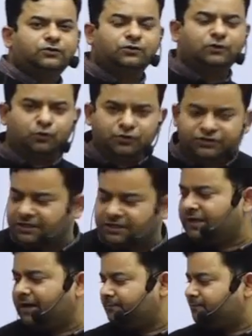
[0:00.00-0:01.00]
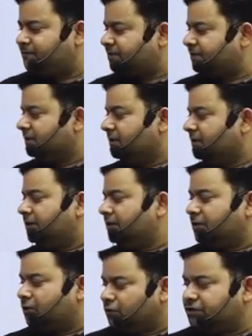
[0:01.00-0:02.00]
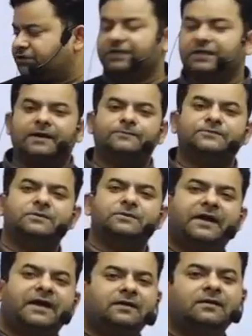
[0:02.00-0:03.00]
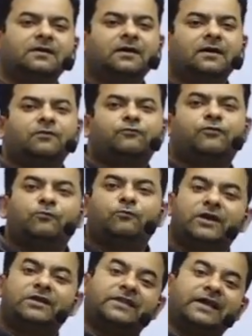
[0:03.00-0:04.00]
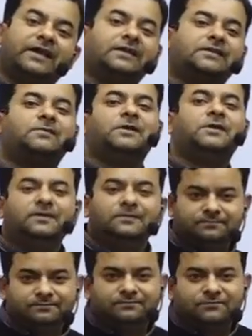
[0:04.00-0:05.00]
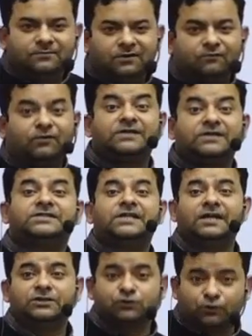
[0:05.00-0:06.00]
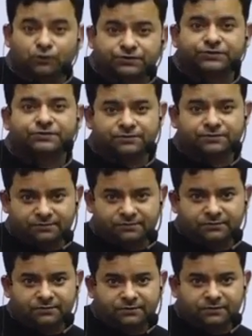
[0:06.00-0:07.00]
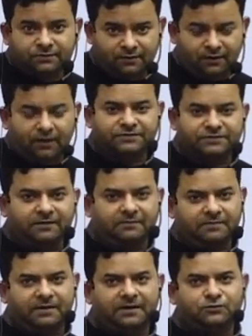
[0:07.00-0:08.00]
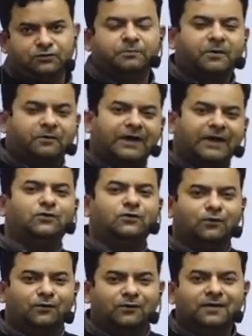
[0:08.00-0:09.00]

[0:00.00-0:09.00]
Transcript: question comes in mind, from where they get the money, what is their source? Obviously, to provide you loan,